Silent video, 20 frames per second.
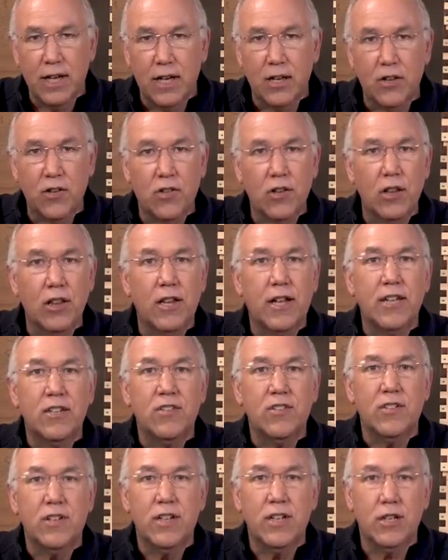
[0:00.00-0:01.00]
And there's a lot
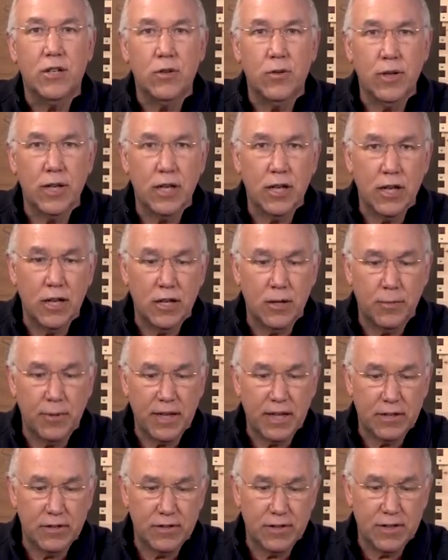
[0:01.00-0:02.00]
of study going on
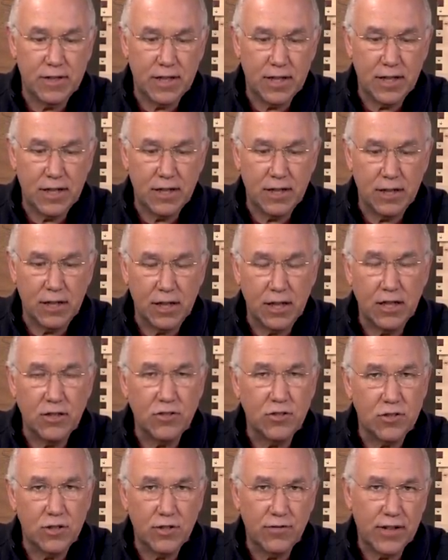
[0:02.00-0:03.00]
about uh, the
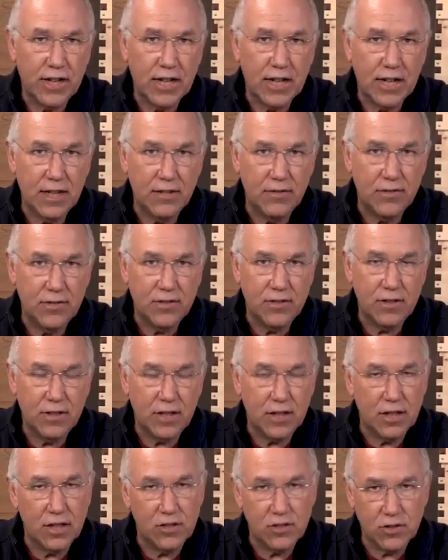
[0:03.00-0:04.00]
cluster of hives,
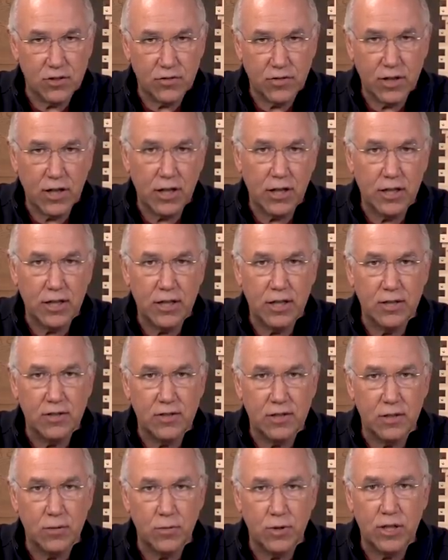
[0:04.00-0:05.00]
the cluster of
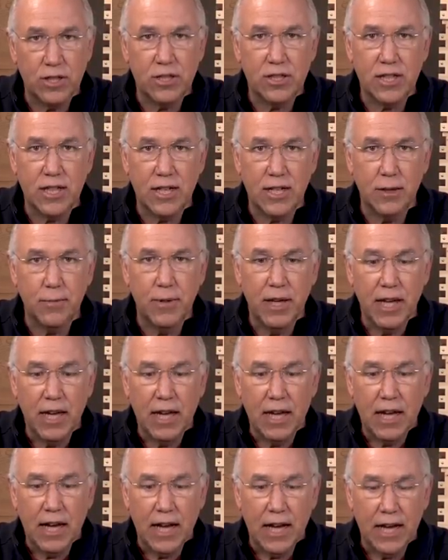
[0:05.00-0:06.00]
colonies in the wintertime,
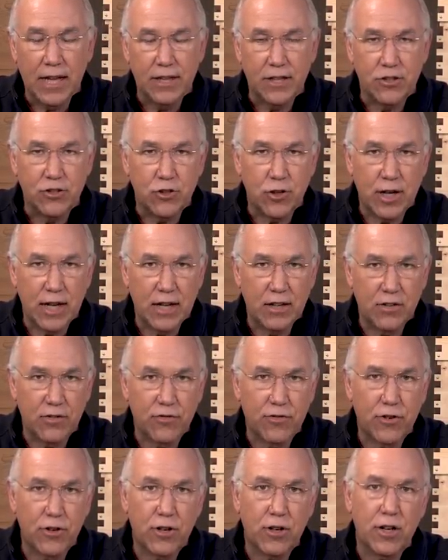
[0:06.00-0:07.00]
and the
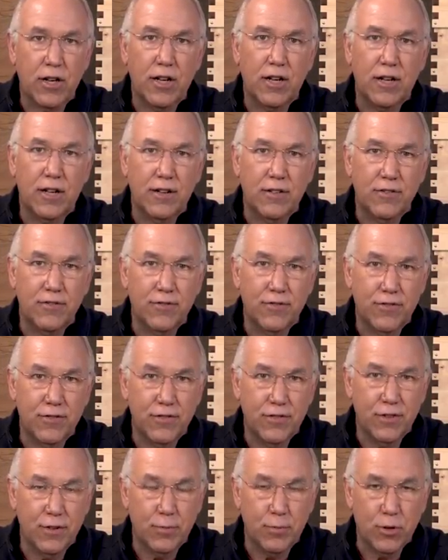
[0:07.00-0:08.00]
transfer of
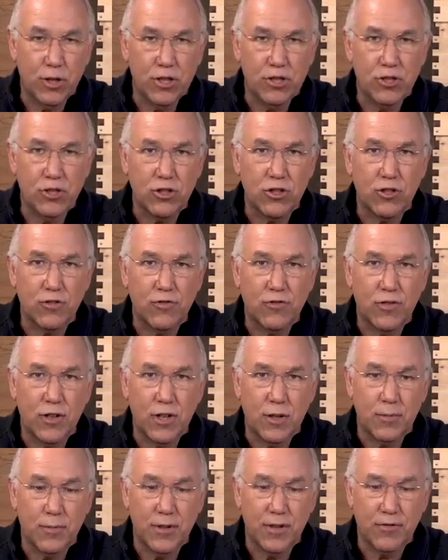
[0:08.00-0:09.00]
the moisture
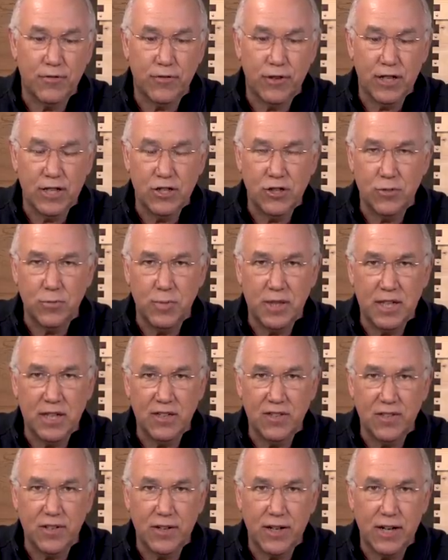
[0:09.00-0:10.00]
from the fringe
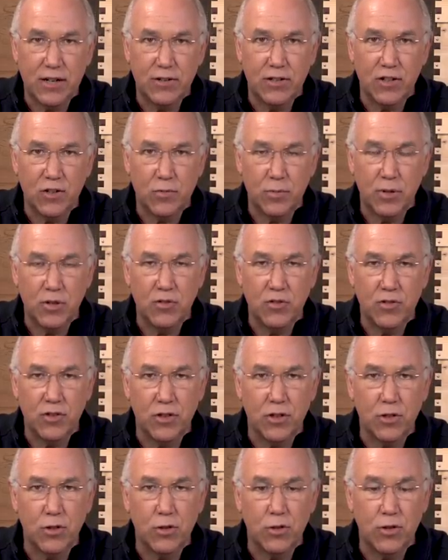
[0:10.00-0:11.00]
bees that are out and exposed to
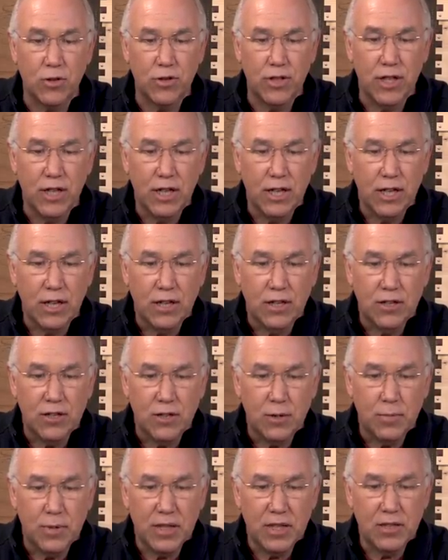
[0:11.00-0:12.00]
the cold
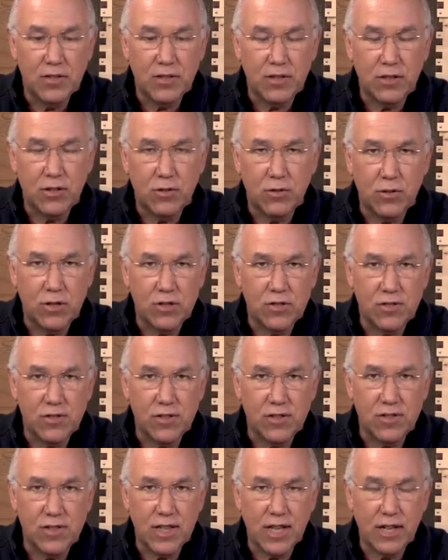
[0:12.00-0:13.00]
to bees that are towards
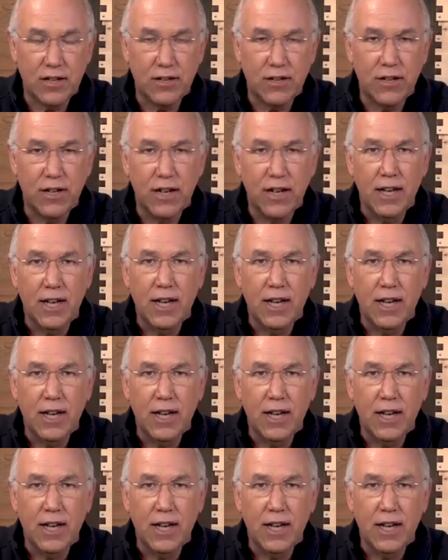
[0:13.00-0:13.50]
the center